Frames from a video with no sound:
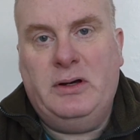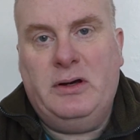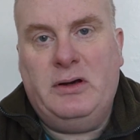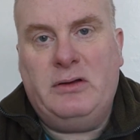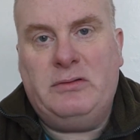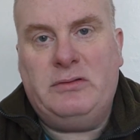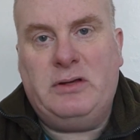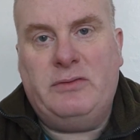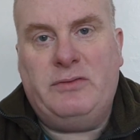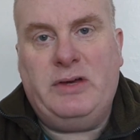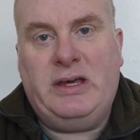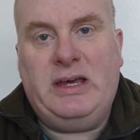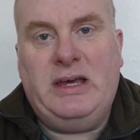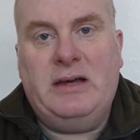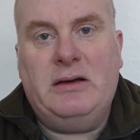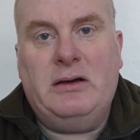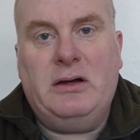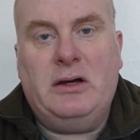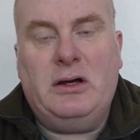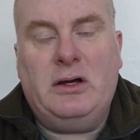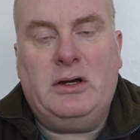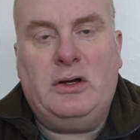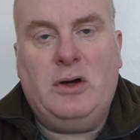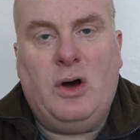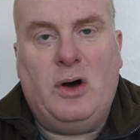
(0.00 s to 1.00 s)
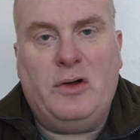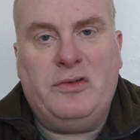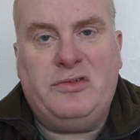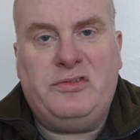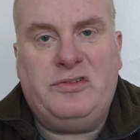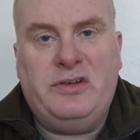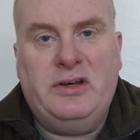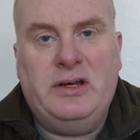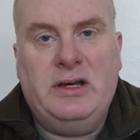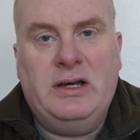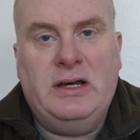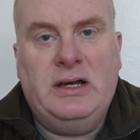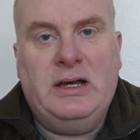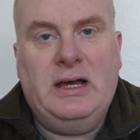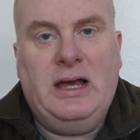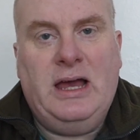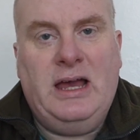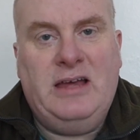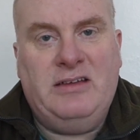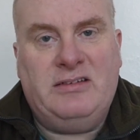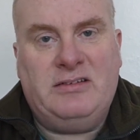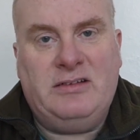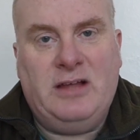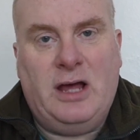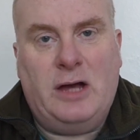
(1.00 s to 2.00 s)
So the cost
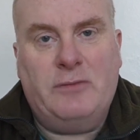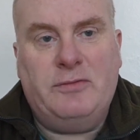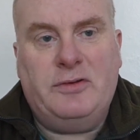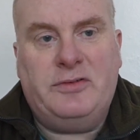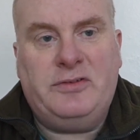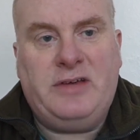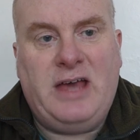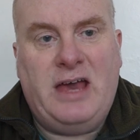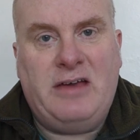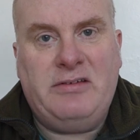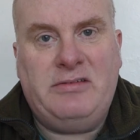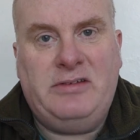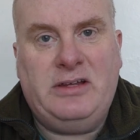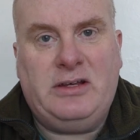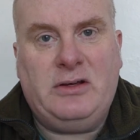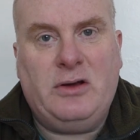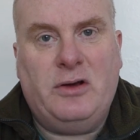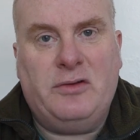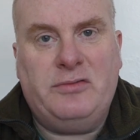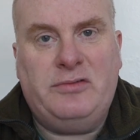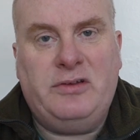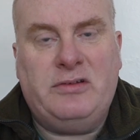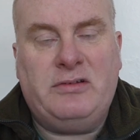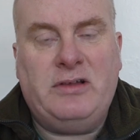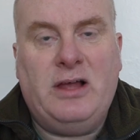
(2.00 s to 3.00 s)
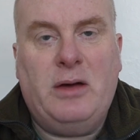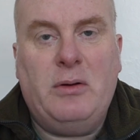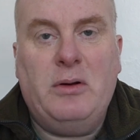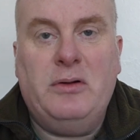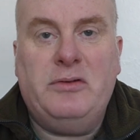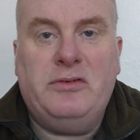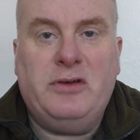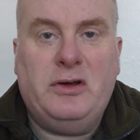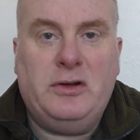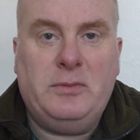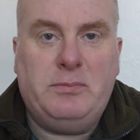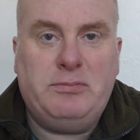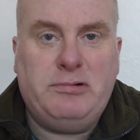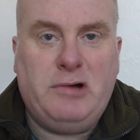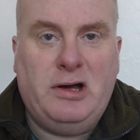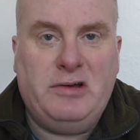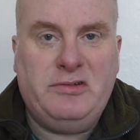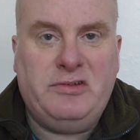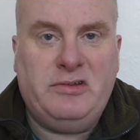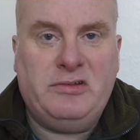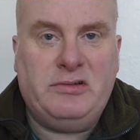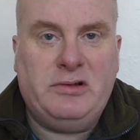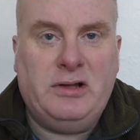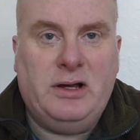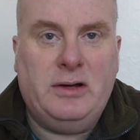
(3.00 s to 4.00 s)
is low, the scarcity cost is low, and so the
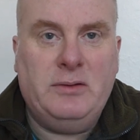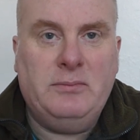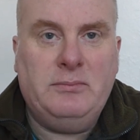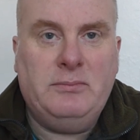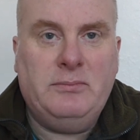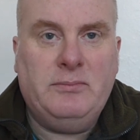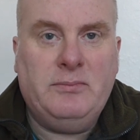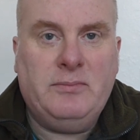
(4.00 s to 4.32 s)
price is low.